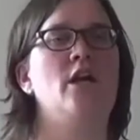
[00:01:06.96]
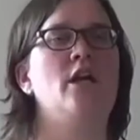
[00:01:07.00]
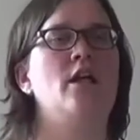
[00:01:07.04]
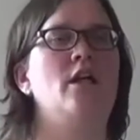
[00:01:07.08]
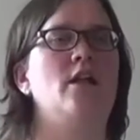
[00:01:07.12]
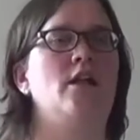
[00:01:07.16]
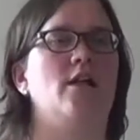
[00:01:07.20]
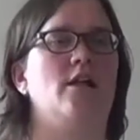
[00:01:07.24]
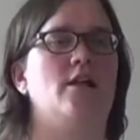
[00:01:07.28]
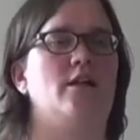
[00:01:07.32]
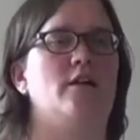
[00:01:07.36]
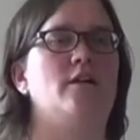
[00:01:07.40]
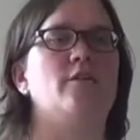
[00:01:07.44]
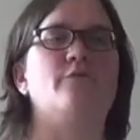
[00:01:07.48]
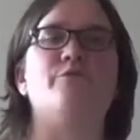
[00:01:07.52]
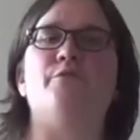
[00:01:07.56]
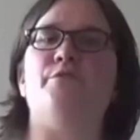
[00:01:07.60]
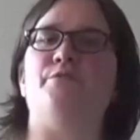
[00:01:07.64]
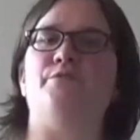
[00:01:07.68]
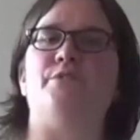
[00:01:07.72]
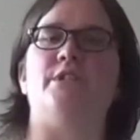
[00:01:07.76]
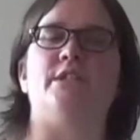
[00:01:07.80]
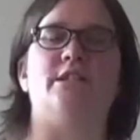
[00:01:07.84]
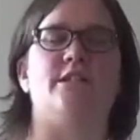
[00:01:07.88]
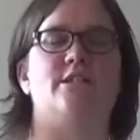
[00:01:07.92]

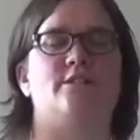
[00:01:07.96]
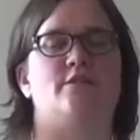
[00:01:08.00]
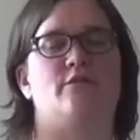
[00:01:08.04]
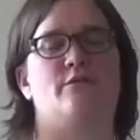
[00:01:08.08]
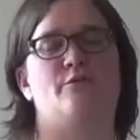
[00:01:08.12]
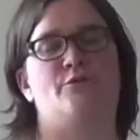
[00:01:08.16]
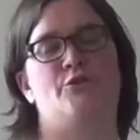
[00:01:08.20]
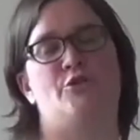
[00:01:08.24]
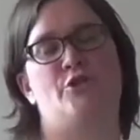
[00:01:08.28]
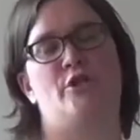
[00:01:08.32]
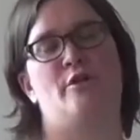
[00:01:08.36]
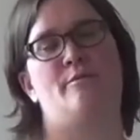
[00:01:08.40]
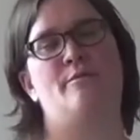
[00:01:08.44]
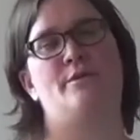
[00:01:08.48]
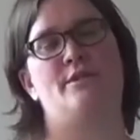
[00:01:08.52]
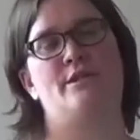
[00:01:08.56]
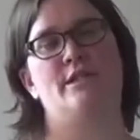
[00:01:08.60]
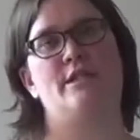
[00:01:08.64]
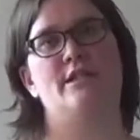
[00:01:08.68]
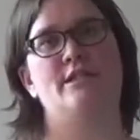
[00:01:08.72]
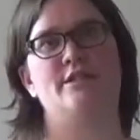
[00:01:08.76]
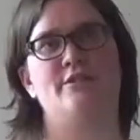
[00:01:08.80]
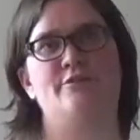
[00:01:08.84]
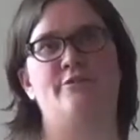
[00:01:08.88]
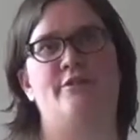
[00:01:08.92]
50 years of
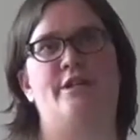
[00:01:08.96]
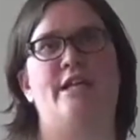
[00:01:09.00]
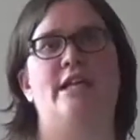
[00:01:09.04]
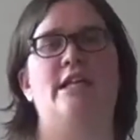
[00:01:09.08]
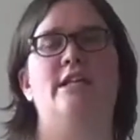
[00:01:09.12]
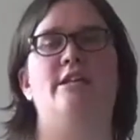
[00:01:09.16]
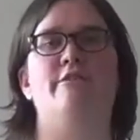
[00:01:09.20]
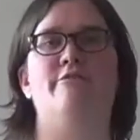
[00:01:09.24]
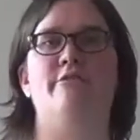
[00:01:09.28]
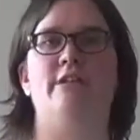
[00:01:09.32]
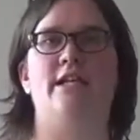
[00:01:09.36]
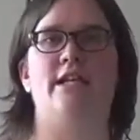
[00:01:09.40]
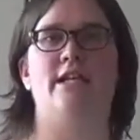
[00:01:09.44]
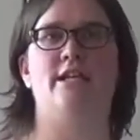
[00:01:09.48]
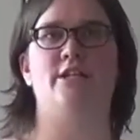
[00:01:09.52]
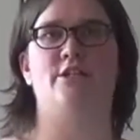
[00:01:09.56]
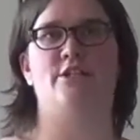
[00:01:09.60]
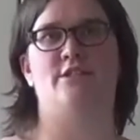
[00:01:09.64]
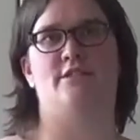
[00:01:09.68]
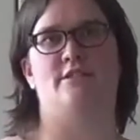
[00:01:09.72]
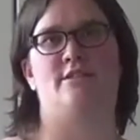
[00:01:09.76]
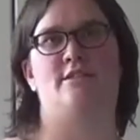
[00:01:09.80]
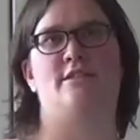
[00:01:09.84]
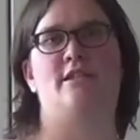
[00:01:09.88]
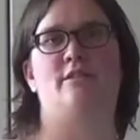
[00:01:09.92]
German-Israeli
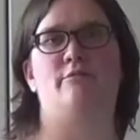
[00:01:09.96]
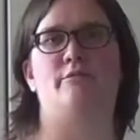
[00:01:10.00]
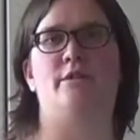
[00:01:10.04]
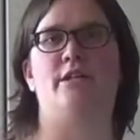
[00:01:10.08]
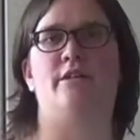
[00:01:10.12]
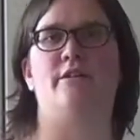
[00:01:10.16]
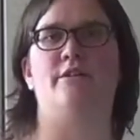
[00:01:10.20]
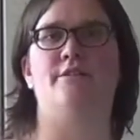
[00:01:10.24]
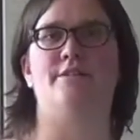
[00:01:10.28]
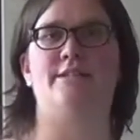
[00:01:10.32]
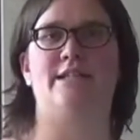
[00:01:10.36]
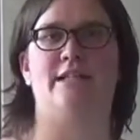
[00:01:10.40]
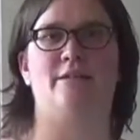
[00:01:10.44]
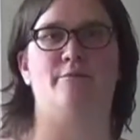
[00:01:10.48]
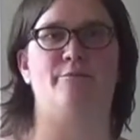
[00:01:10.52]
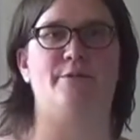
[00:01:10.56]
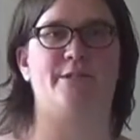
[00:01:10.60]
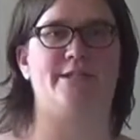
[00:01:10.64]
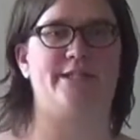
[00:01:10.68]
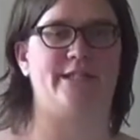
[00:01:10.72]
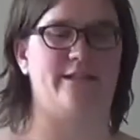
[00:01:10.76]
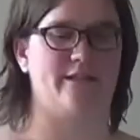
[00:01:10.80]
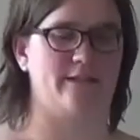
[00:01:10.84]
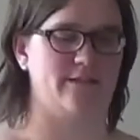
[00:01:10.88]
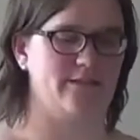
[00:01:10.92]
relations that we are
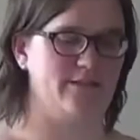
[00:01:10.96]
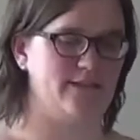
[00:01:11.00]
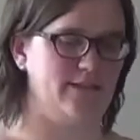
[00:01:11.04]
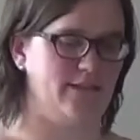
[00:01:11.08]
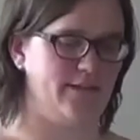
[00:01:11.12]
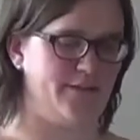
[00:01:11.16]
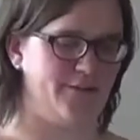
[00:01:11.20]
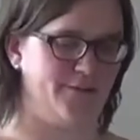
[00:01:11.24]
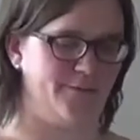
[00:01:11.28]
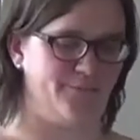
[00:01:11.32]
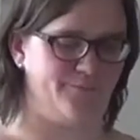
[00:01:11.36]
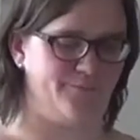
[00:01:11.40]
celebrating this year.